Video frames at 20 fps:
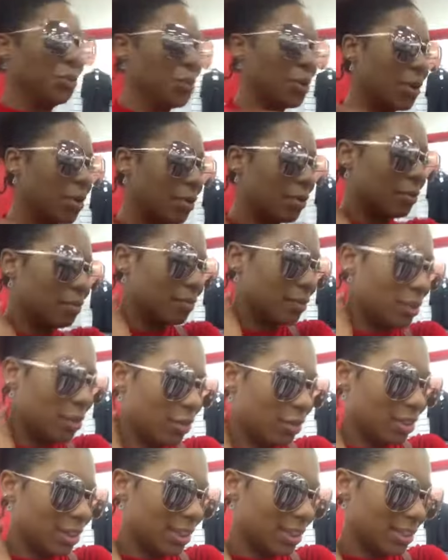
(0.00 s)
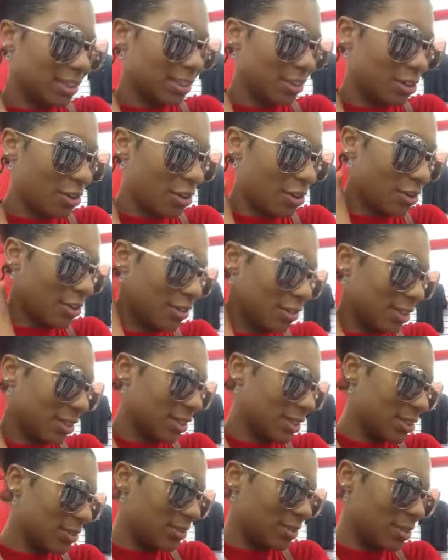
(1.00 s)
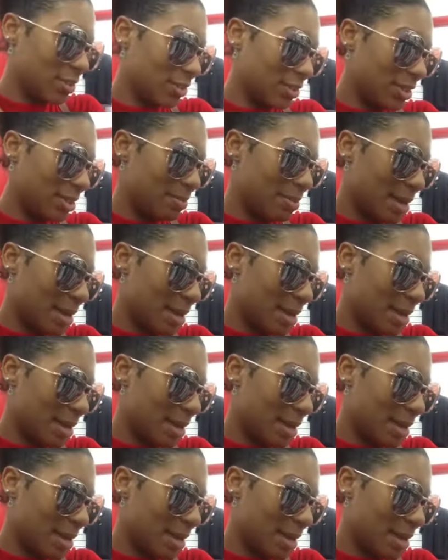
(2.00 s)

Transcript: or look at this curl that's going on in